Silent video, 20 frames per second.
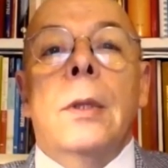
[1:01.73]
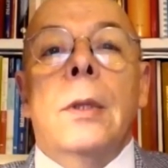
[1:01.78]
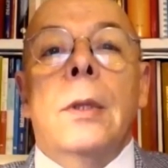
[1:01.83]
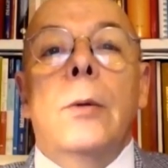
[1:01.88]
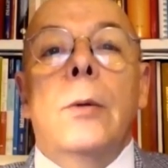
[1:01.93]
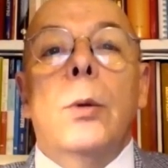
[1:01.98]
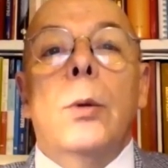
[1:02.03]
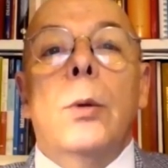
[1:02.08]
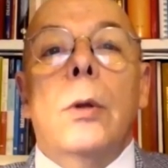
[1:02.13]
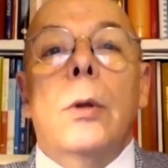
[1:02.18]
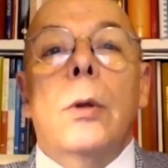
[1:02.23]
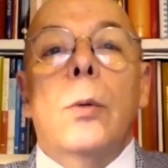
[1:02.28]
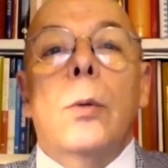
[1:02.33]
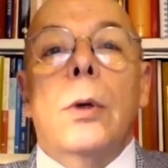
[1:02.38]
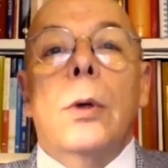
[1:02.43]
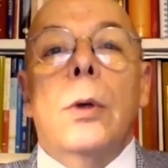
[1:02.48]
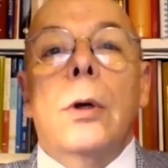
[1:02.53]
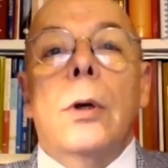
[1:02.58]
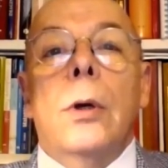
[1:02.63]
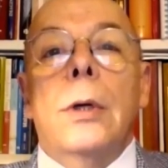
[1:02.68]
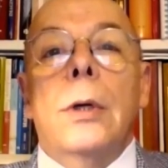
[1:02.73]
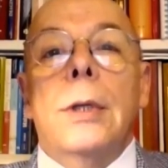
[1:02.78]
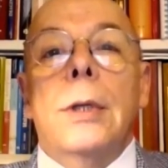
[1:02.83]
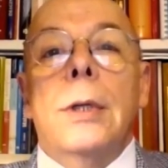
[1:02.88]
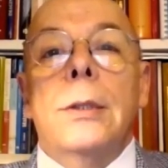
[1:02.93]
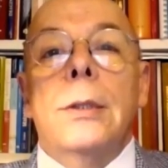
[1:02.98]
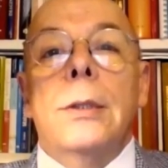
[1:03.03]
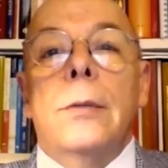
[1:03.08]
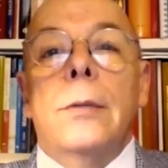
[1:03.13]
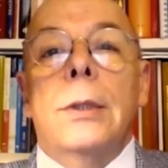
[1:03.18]
The Virtual World
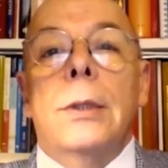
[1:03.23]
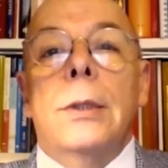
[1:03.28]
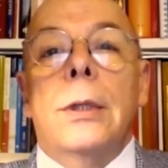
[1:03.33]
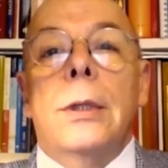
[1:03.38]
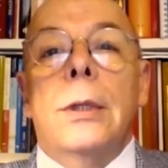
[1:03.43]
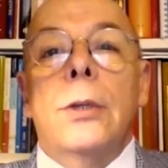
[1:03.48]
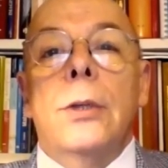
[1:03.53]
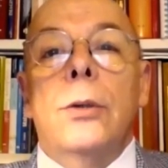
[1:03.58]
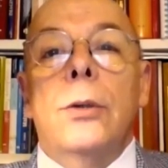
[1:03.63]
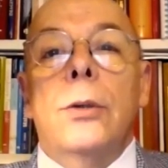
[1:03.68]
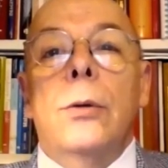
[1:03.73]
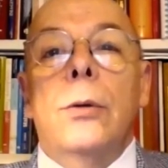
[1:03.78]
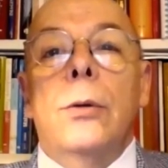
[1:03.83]
Congress of International